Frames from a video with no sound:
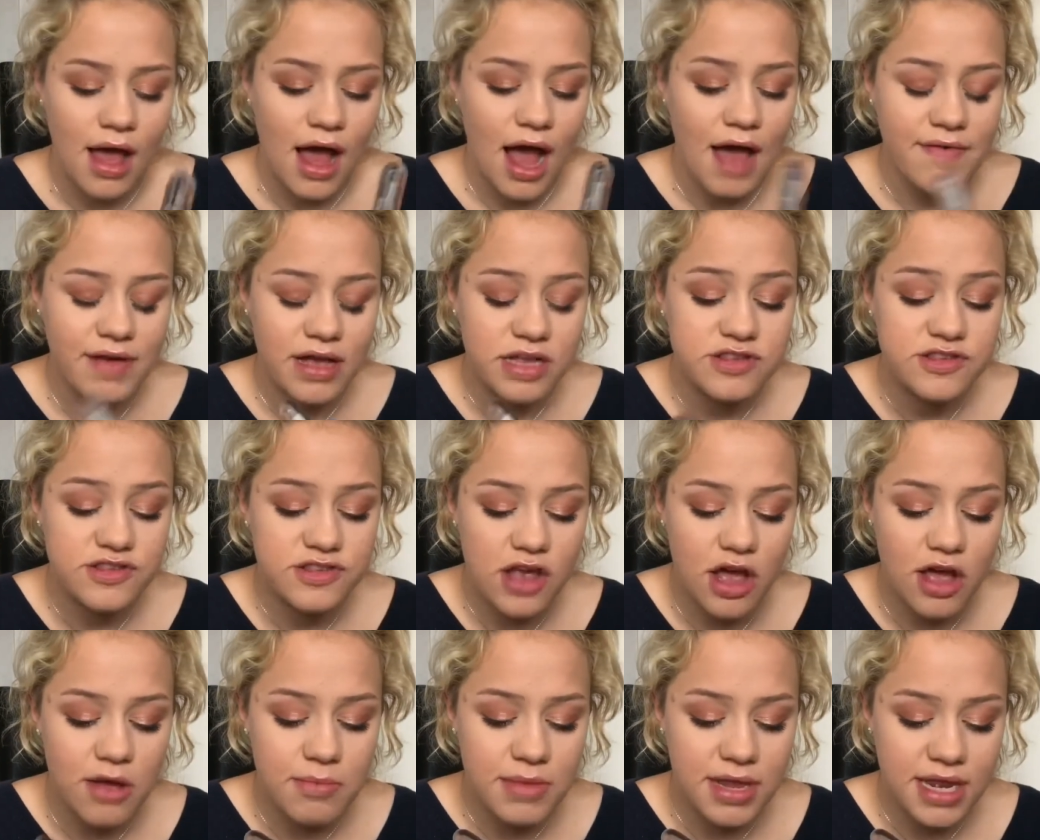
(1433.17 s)
I've had
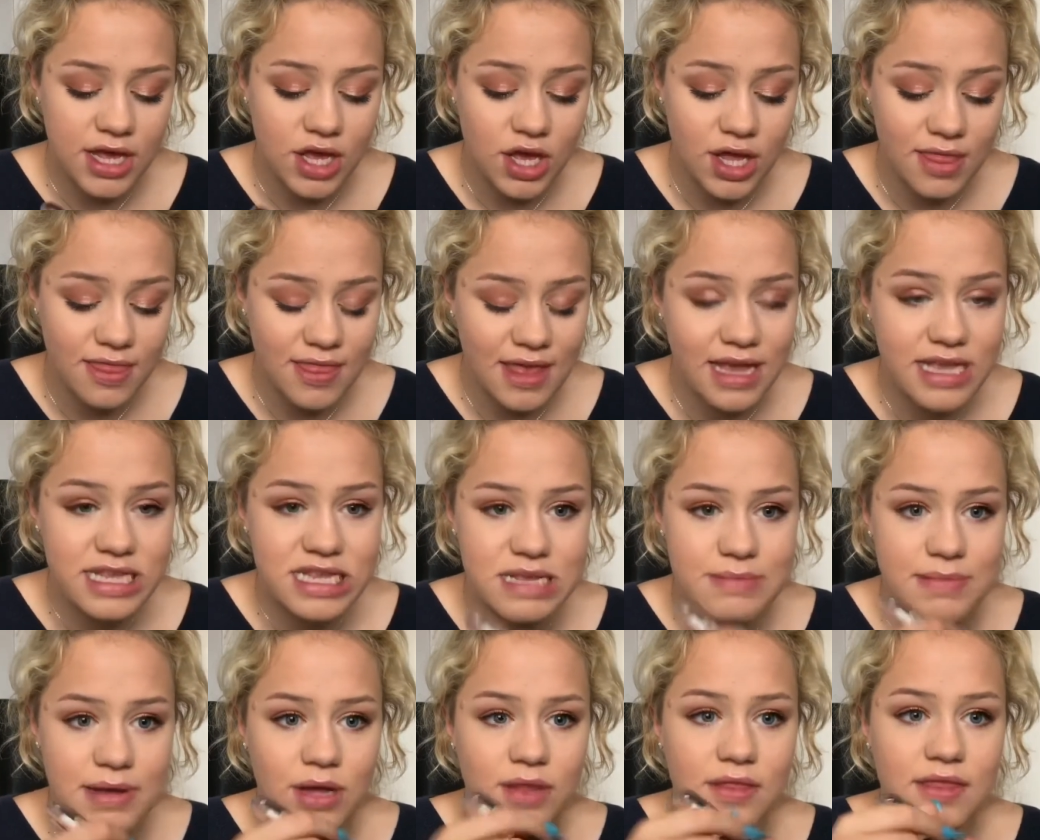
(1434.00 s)
so many good
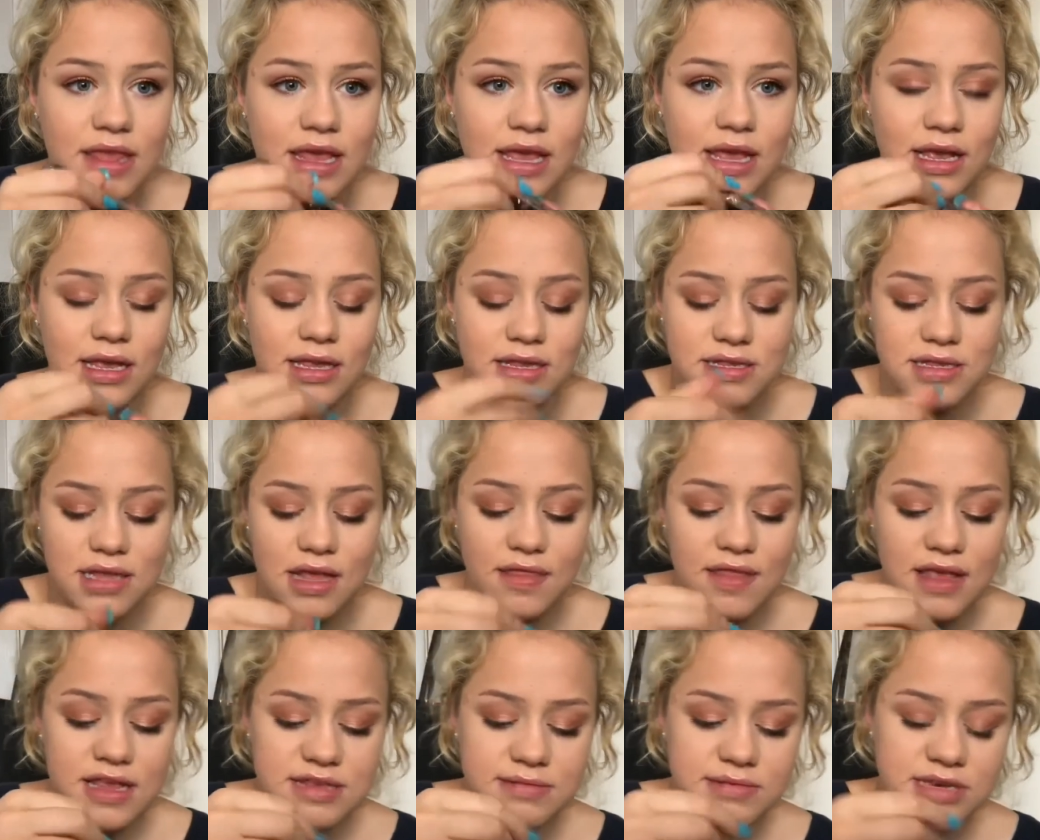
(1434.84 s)
things about these.
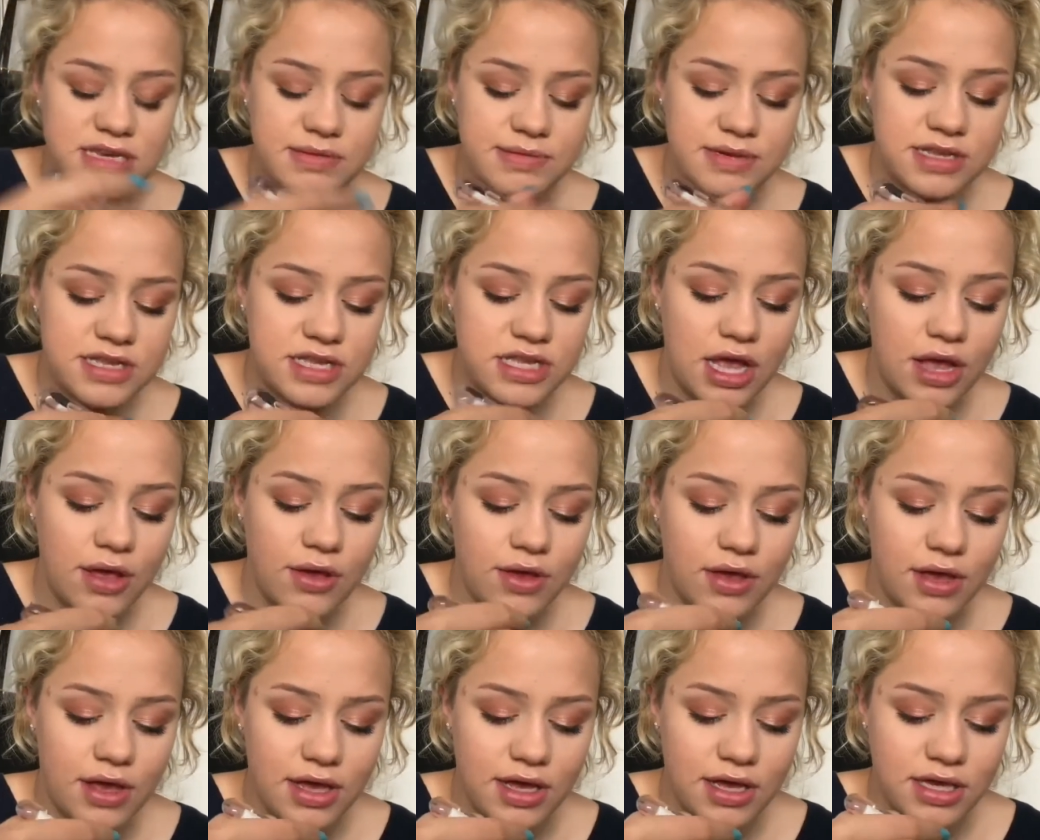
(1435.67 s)
These are meant to be so
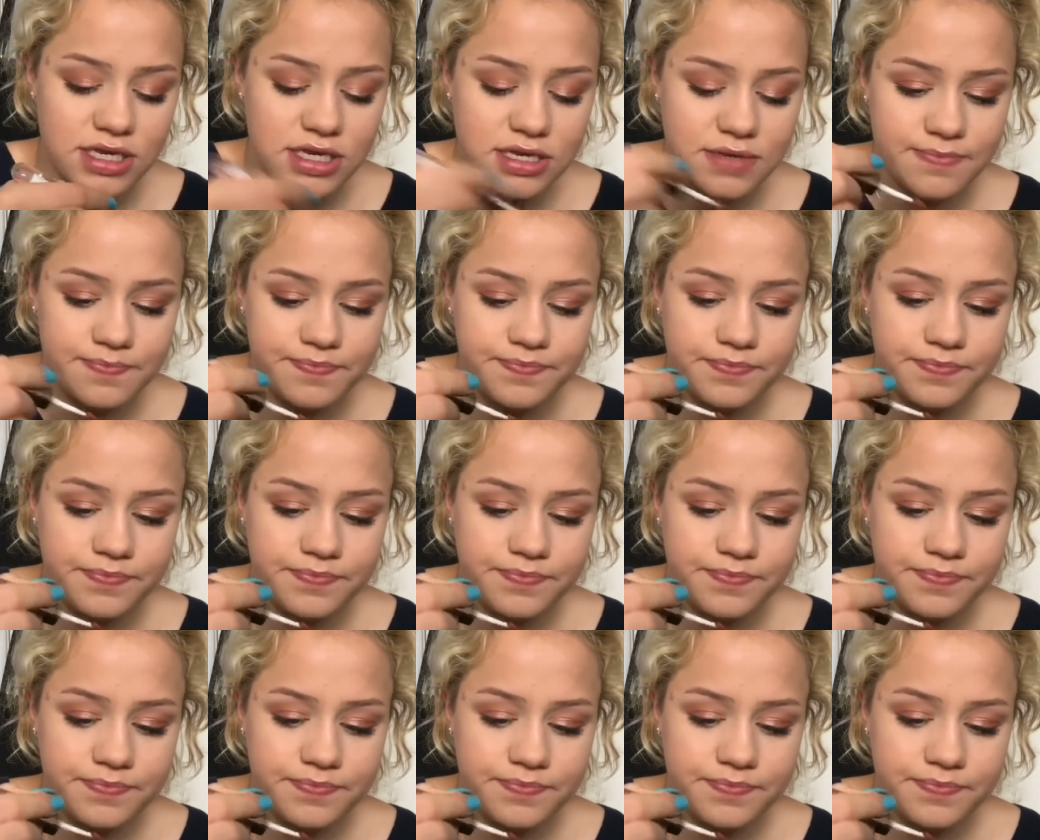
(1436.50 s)
good.